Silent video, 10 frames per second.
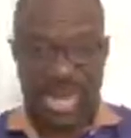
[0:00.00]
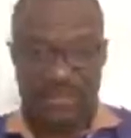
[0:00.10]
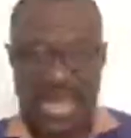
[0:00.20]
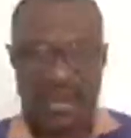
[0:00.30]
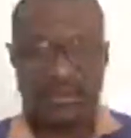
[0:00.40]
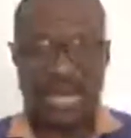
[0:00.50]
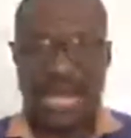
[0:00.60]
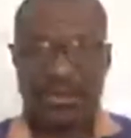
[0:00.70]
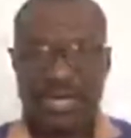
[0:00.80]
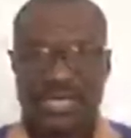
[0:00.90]
time now.
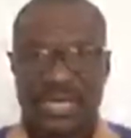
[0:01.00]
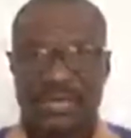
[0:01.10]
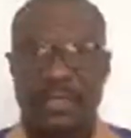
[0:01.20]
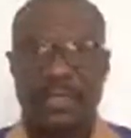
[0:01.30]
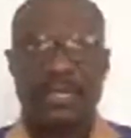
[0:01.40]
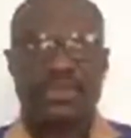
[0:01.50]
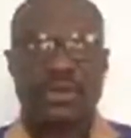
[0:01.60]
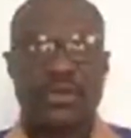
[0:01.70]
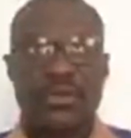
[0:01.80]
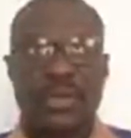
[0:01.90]
Are you listening?
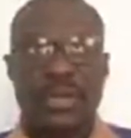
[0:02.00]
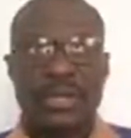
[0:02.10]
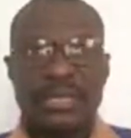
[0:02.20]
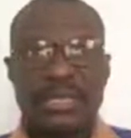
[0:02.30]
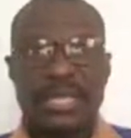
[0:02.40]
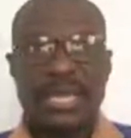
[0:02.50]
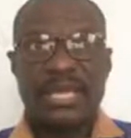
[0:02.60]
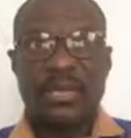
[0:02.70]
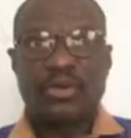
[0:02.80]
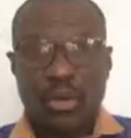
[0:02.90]
So
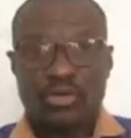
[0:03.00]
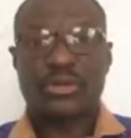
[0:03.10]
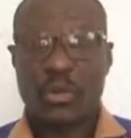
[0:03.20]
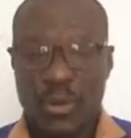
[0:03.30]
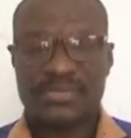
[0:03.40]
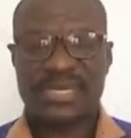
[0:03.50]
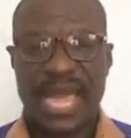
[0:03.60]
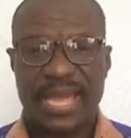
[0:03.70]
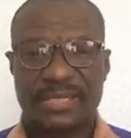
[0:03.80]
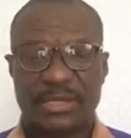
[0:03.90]
they go to the
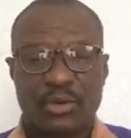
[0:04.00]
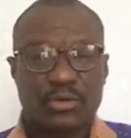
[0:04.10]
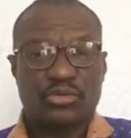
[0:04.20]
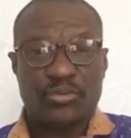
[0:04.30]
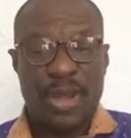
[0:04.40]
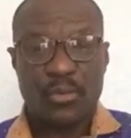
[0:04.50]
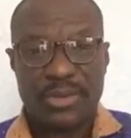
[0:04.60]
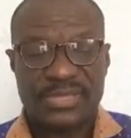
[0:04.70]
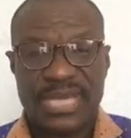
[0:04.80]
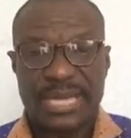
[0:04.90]
website. Go to my
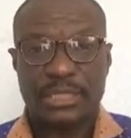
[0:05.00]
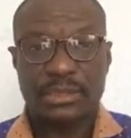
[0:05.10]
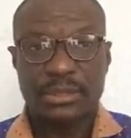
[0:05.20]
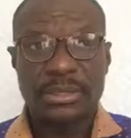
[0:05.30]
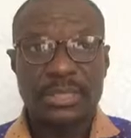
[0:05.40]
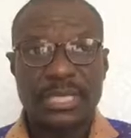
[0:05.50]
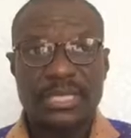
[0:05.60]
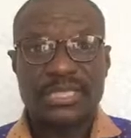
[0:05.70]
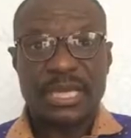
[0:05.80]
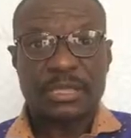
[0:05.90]
website.
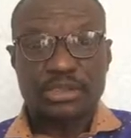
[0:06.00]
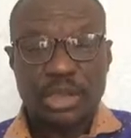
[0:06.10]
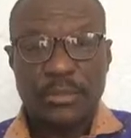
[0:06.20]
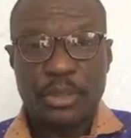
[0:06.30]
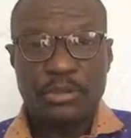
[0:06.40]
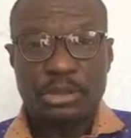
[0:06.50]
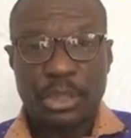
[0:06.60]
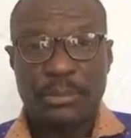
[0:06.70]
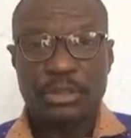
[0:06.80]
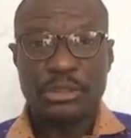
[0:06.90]
It's uh, w
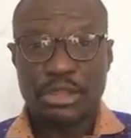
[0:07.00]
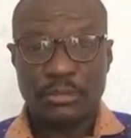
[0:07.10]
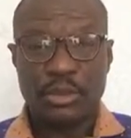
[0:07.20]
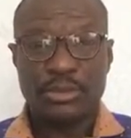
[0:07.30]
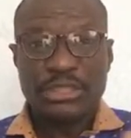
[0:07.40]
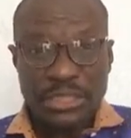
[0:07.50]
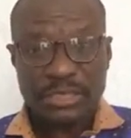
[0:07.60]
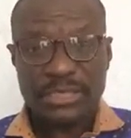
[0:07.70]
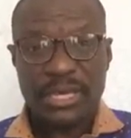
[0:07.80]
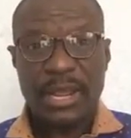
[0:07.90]
w w
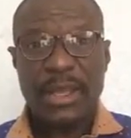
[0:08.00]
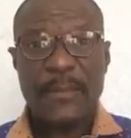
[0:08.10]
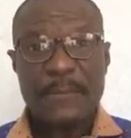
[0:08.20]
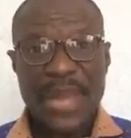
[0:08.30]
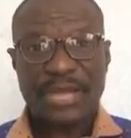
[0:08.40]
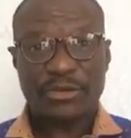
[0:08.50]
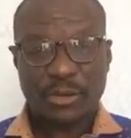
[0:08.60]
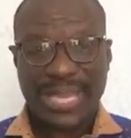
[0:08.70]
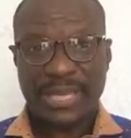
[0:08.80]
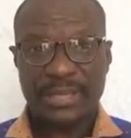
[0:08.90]
dot
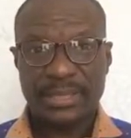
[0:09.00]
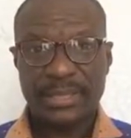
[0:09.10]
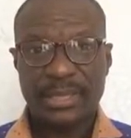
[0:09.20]
patrick